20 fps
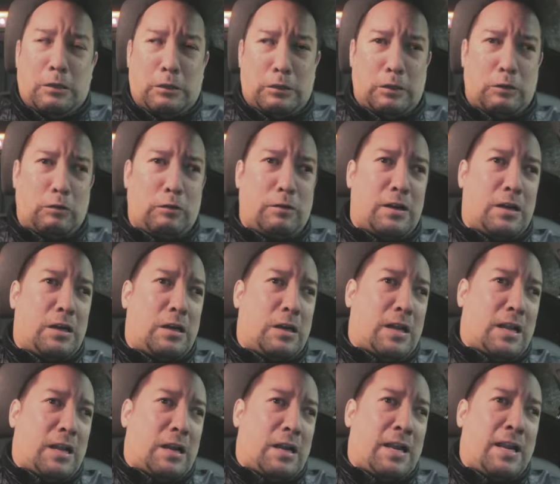Joker
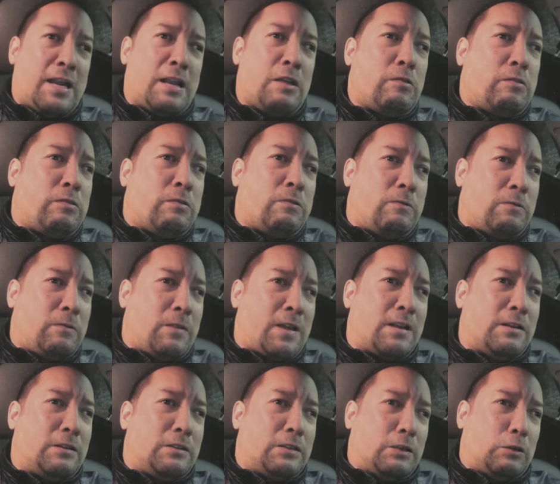that Heath
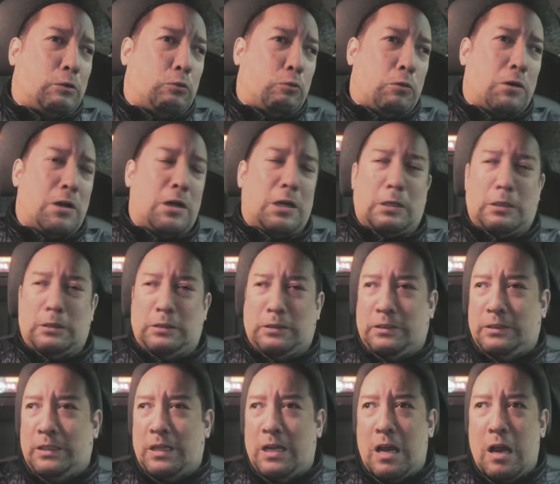Ledger
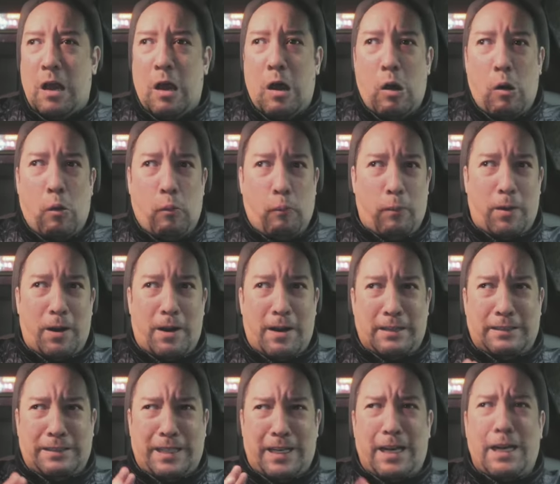was. But
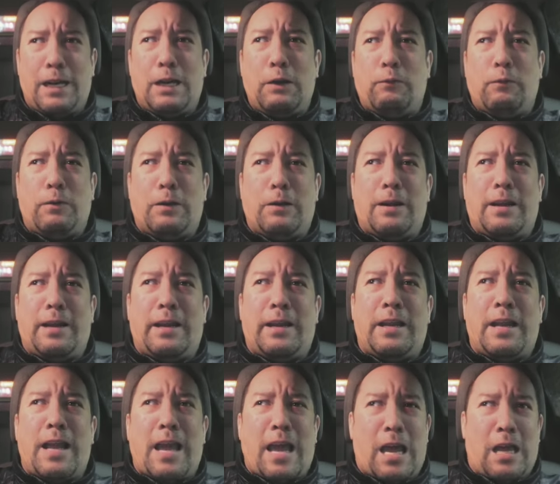it's
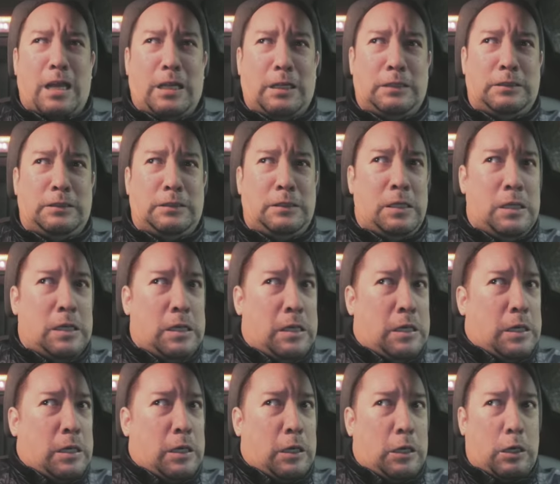equally as
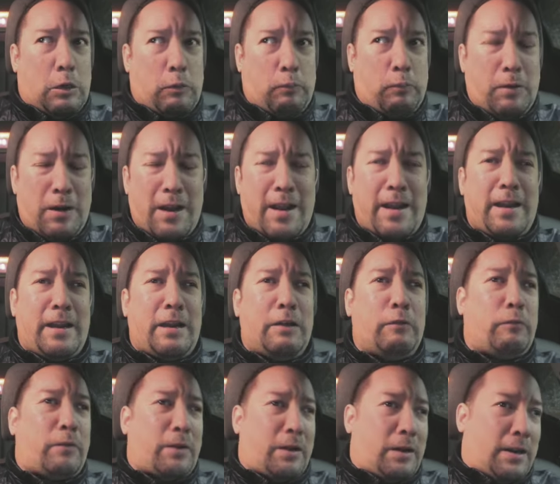
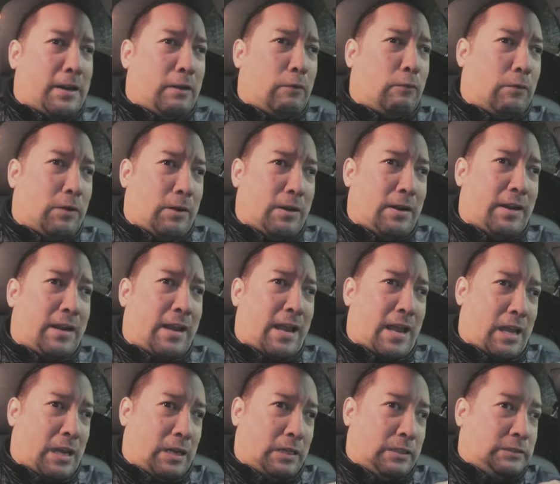depraved and equally
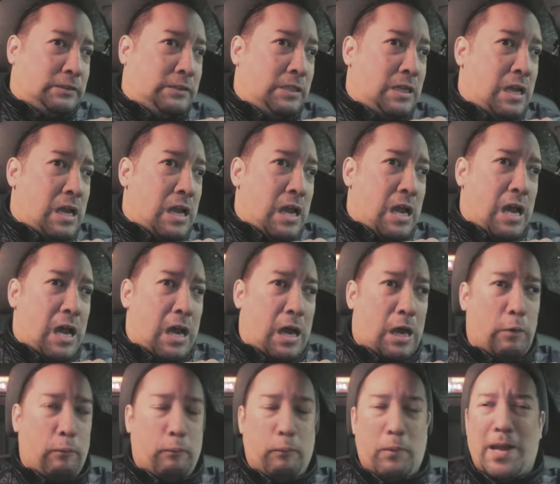as
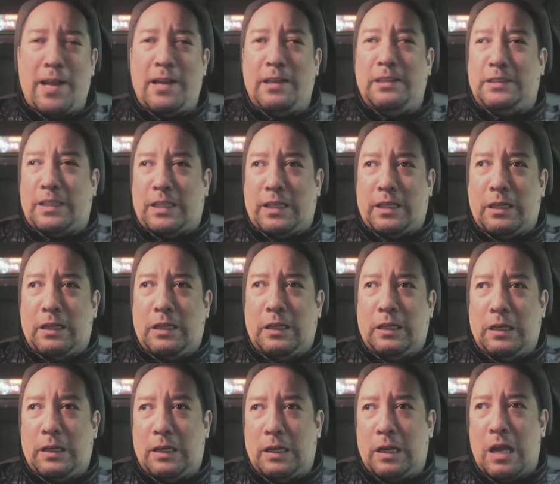amazing
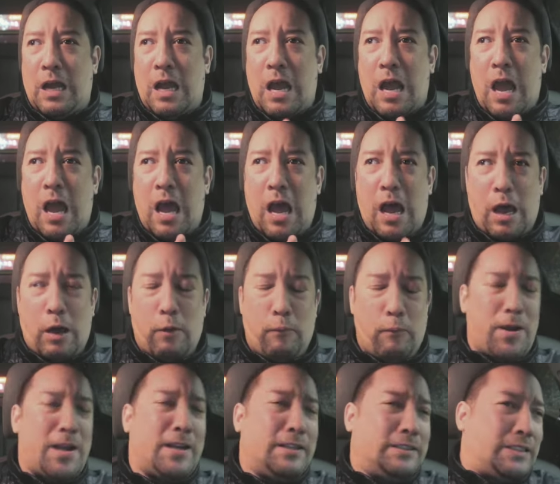
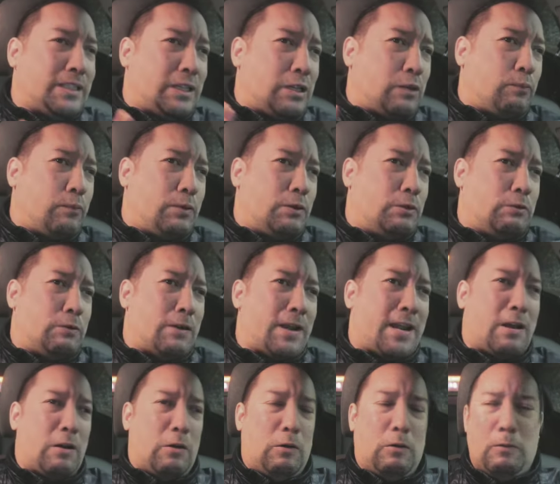in
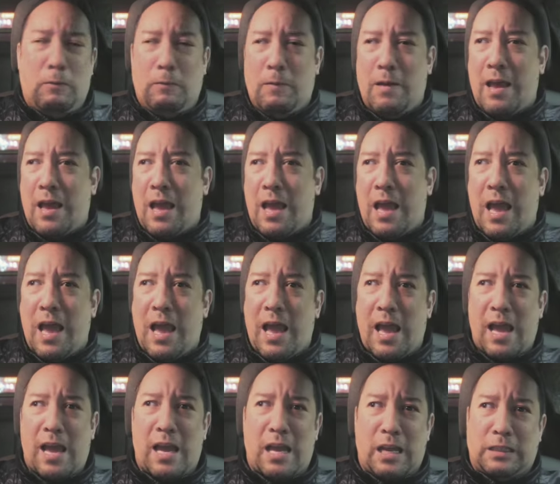portrayal
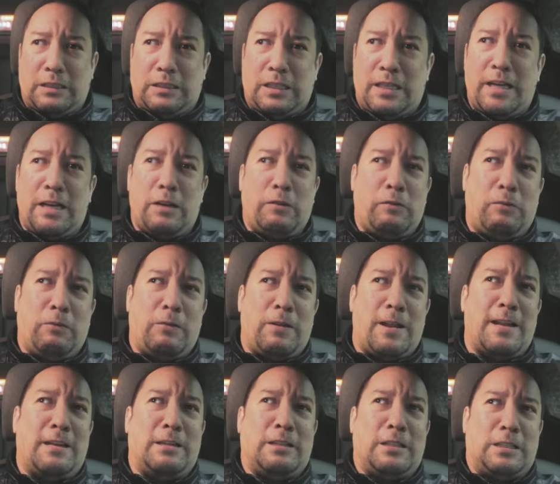as Heath
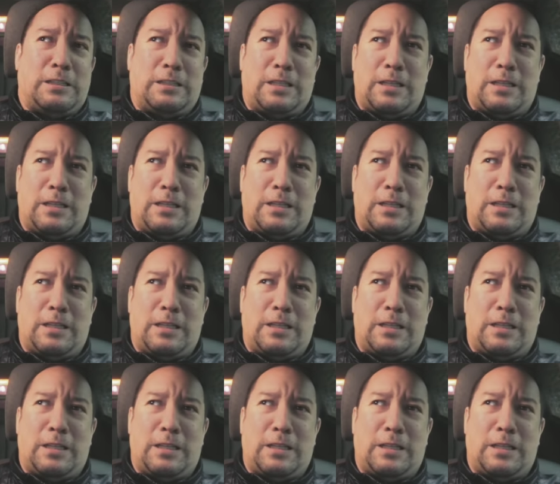Ledger.